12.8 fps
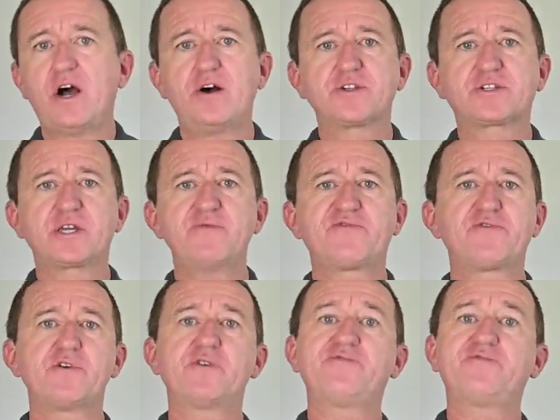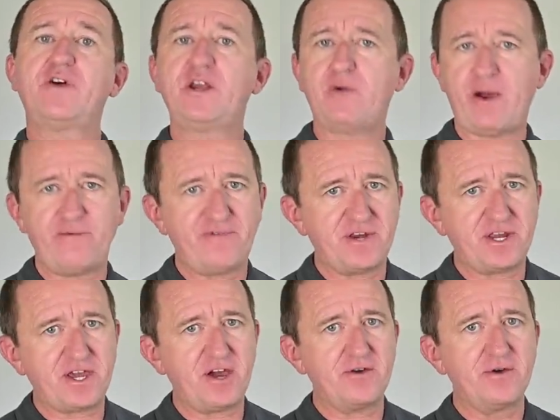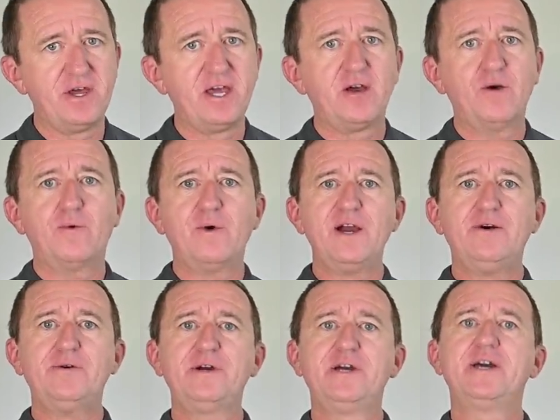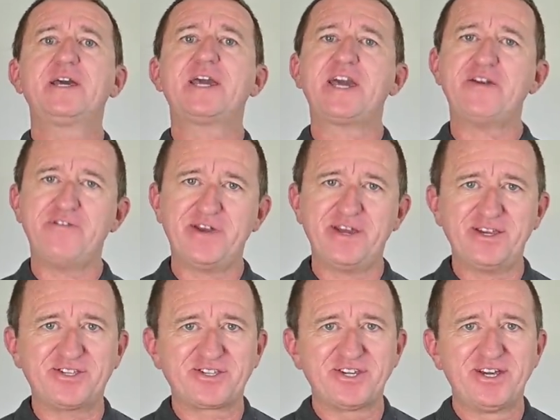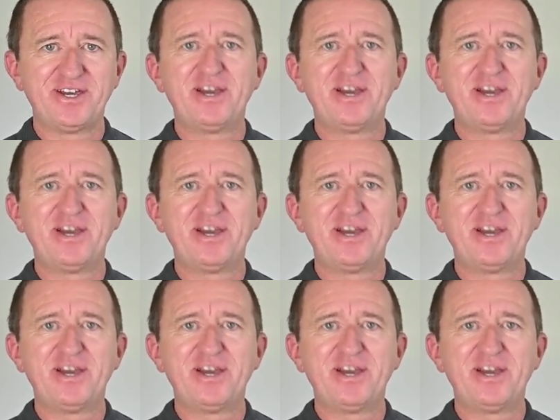asking for a follow-up video. Well, here it is.